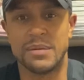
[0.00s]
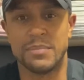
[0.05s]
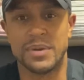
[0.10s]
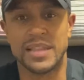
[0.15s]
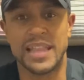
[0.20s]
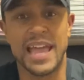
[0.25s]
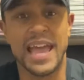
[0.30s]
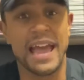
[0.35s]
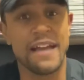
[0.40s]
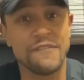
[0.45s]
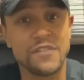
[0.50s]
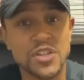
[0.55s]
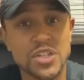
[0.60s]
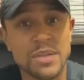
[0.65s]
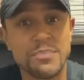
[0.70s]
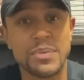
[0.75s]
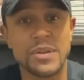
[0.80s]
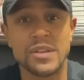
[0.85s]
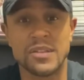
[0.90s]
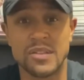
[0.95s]
they have
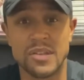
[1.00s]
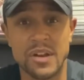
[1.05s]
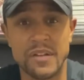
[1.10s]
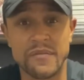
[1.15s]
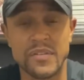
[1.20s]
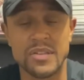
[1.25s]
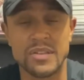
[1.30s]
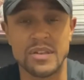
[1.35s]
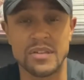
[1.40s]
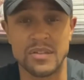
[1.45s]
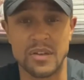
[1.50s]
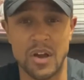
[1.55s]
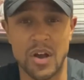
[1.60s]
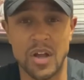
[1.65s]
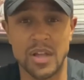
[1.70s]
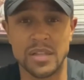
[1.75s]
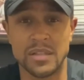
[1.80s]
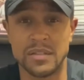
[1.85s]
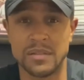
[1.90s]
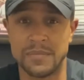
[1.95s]
shipping services
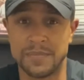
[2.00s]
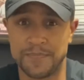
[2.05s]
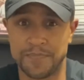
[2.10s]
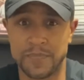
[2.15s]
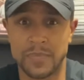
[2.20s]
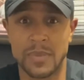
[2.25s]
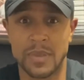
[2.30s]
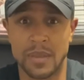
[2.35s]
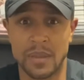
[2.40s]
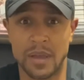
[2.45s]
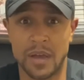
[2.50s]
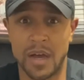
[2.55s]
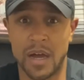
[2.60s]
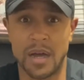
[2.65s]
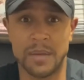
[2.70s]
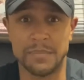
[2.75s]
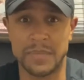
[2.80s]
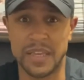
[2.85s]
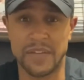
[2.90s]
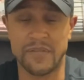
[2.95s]
on
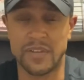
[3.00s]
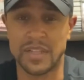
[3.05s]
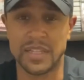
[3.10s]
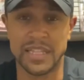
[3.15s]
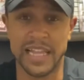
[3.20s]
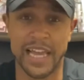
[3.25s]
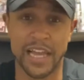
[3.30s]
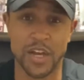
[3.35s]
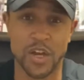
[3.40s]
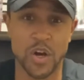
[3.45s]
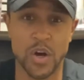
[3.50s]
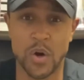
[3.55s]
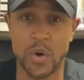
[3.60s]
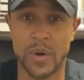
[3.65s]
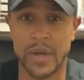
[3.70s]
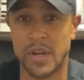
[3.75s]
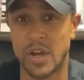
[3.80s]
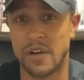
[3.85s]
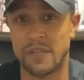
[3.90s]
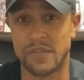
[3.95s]
even Let Go
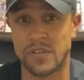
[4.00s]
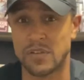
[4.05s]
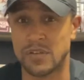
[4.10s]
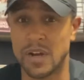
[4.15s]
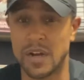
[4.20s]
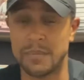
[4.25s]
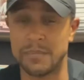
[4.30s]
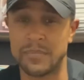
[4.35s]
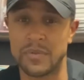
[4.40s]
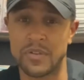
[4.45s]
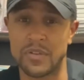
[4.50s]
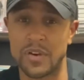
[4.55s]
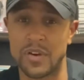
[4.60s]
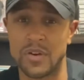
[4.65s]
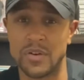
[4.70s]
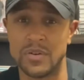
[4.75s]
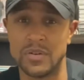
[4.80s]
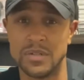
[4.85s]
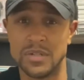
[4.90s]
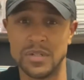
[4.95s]
and OfferUp.
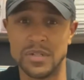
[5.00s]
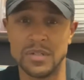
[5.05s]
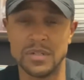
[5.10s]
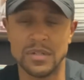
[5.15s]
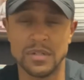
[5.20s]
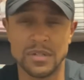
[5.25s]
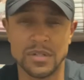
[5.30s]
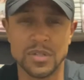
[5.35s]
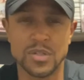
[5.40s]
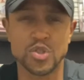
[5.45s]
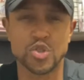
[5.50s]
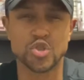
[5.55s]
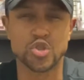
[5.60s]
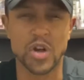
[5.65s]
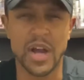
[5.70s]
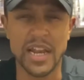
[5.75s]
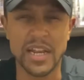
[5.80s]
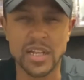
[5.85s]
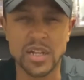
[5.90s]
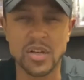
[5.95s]
So
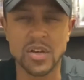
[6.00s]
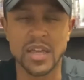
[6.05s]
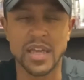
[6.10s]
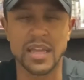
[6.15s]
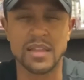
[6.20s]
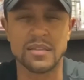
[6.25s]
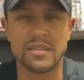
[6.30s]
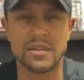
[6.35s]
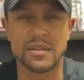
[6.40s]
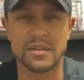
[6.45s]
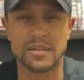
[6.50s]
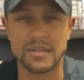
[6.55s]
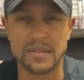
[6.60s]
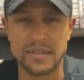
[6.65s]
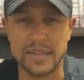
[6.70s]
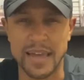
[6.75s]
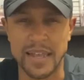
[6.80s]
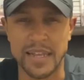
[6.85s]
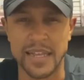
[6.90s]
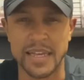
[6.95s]
try to look into
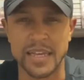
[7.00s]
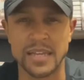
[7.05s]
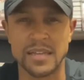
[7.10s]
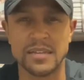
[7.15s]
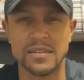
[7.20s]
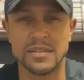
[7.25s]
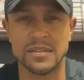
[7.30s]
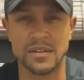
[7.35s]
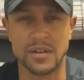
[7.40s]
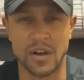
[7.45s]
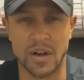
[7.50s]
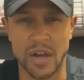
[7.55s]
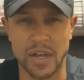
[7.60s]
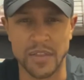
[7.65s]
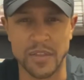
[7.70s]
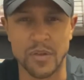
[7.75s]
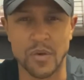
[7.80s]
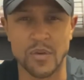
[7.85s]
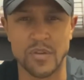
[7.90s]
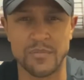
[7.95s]
selling
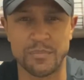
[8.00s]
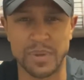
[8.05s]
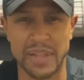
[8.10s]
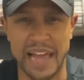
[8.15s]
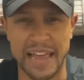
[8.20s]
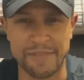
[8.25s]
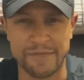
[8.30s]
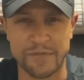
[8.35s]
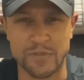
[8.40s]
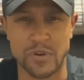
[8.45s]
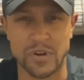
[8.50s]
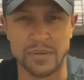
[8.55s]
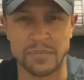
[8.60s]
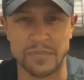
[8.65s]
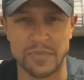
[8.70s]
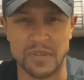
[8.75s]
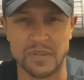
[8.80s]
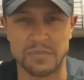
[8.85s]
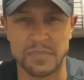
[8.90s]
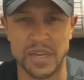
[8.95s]
on those
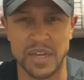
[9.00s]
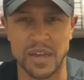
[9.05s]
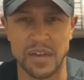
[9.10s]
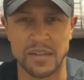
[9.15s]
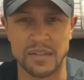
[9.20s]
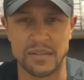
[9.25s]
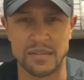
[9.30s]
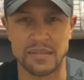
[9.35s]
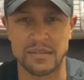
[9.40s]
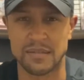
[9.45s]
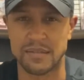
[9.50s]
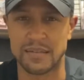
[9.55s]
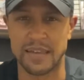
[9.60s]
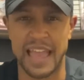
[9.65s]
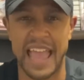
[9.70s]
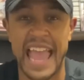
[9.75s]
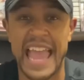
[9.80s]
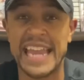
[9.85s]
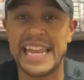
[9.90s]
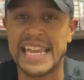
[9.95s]
platforms, because
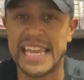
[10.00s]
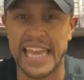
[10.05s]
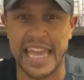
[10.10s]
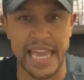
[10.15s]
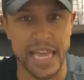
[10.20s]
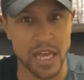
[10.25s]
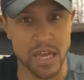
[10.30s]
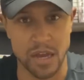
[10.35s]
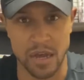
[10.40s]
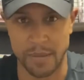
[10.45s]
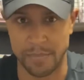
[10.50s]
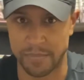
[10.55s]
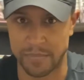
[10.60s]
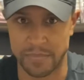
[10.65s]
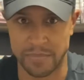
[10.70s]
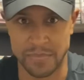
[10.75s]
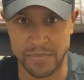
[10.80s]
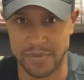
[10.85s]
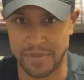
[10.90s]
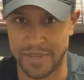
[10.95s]
any income
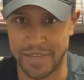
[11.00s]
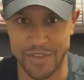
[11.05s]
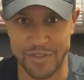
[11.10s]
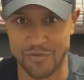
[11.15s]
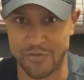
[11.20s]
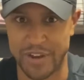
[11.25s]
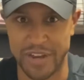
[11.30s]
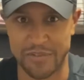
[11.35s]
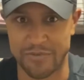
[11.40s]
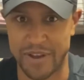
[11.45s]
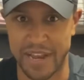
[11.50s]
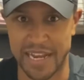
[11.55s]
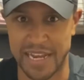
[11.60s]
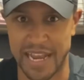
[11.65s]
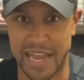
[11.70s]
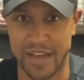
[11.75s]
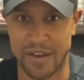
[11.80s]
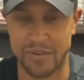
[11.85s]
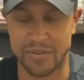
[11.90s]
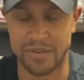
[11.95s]
is great right
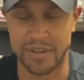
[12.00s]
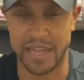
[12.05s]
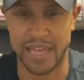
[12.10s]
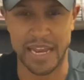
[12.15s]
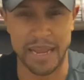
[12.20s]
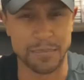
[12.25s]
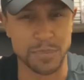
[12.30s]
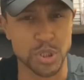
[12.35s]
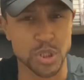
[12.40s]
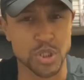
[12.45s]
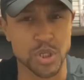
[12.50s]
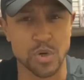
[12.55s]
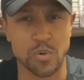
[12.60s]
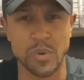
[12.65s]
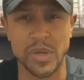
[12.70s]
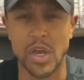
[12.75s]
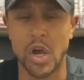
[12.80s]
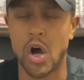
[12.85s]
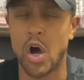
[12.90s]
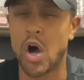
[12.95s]
now. And I'm sure
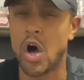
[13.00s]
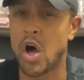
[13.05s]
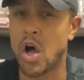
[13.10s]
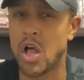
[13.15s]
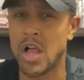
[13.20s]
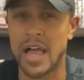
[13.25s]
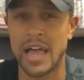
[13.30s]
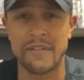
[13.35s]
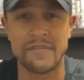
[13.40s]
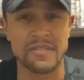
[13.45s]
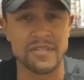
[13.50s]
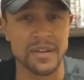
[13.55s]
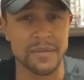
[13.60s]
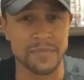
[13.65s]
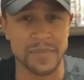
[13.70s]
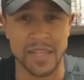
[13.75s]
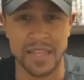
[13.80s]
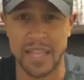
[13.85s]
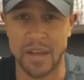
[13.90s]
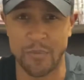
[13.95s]
we all have
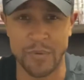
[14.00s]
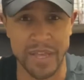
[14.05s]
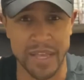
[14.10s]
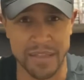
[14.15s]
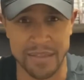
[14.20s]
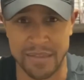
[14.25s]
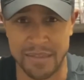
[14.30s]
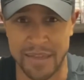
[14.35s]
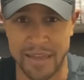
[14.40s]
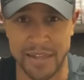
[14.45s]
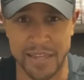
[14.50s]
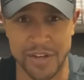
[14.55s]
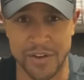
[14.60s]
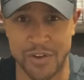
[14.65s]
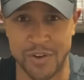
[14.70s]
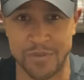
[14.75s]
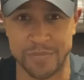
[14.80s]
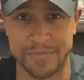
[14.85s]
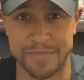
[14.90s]
something that we can sell at home.